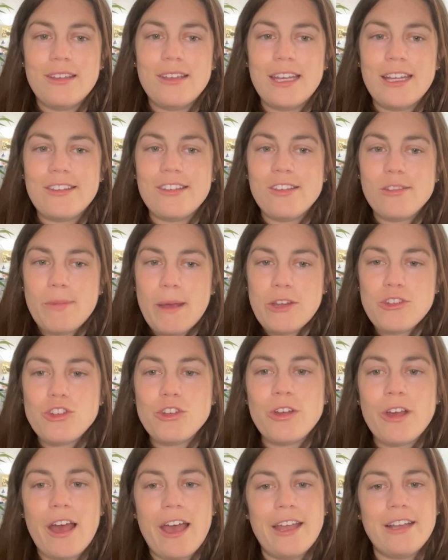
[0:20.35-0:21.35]
It's a
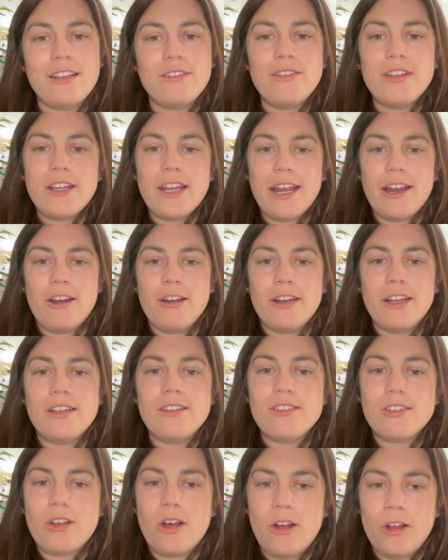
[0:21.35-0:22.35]
special kind of
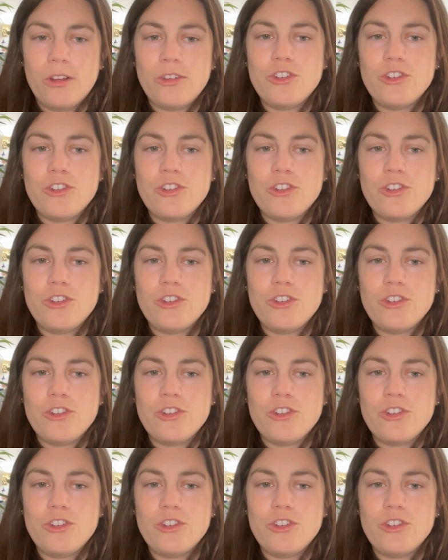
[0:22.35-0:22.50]
inheritance called